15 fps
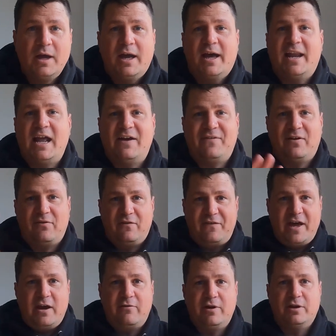and they have other
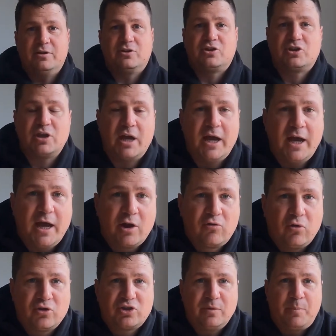variants
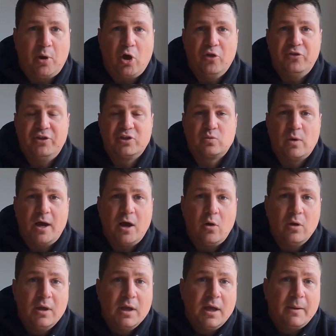across the pond as
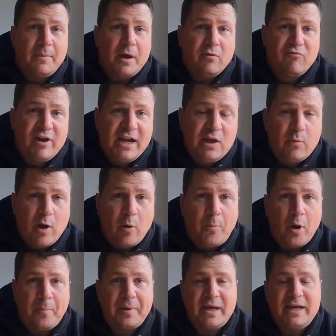well, but a really well
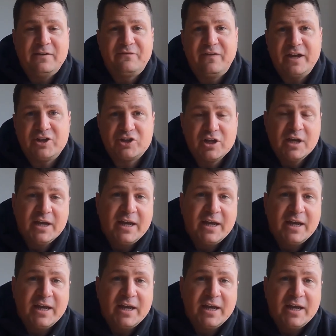populated fish.